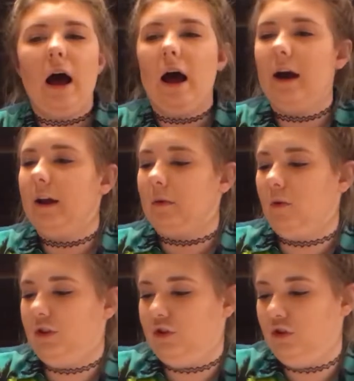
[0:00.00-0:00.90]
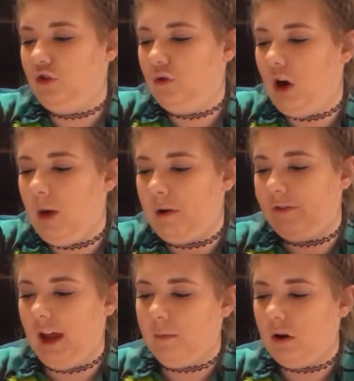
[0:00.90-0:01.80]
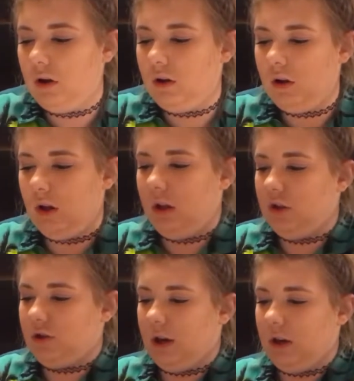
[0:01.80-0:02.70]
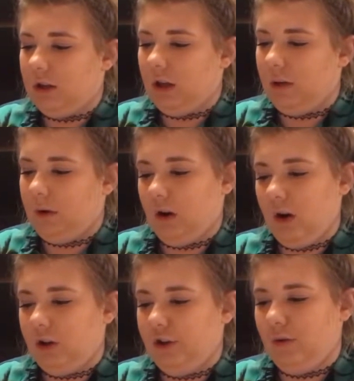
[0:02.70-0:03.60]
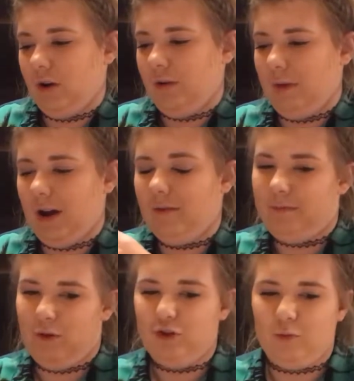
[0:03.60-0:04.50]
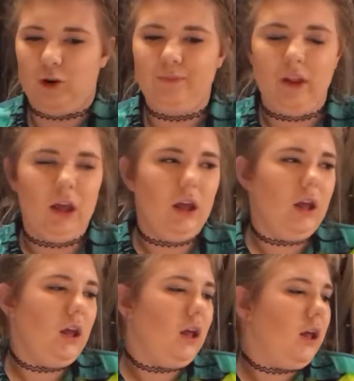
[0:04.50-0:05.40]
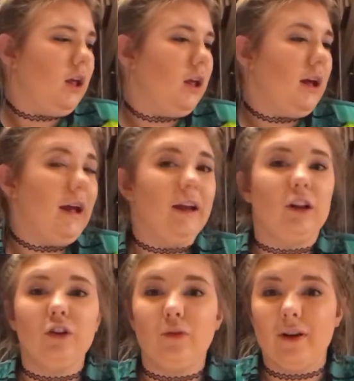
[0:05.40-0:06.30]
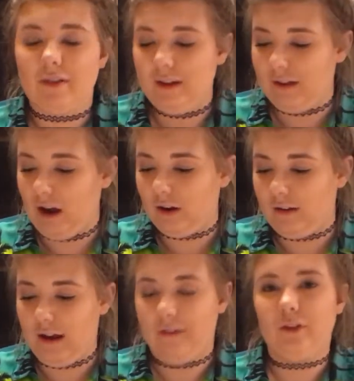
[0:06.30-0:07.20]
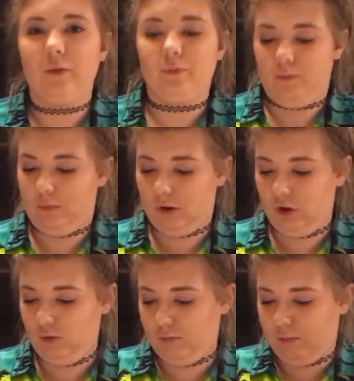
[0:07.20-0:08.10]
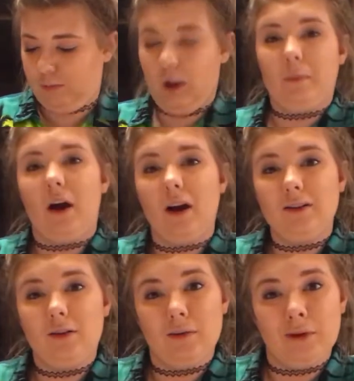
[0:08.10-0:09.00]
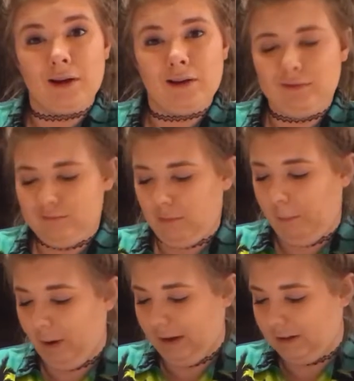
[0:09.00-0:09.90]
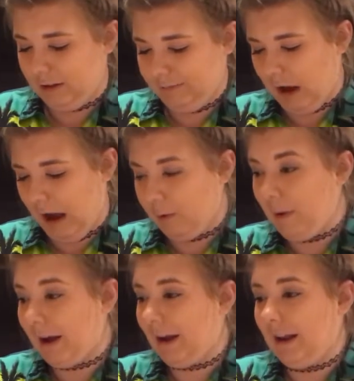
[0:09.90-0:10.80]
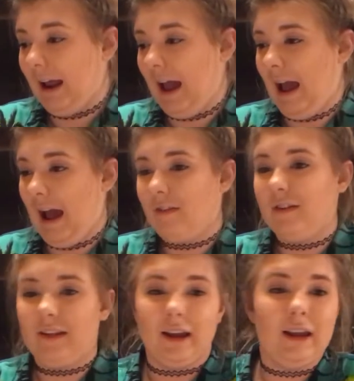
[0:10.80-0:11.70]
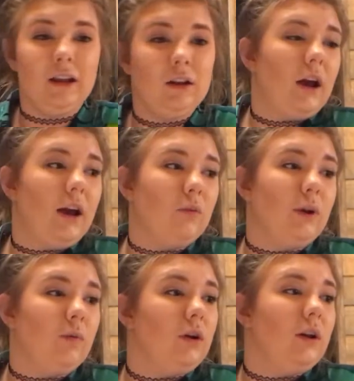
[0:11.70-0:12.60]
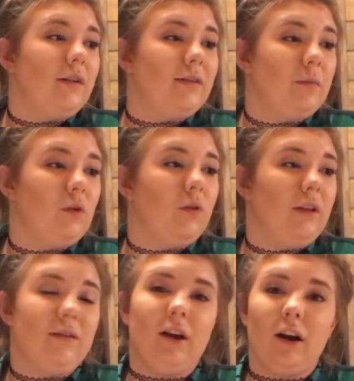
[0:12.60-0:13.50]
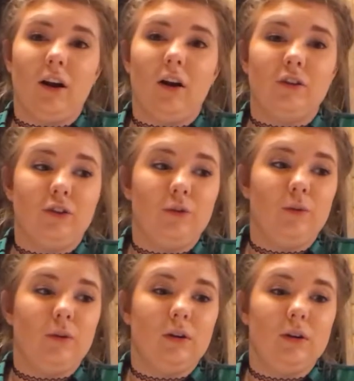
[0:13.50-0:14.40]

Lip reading: I am going to hop off camera and try not to get my hot glue on my poster board and glue the rest of these down because I have to plug my hot glue gun back in. But I'll be back in half a second and we will assemble the sucker onto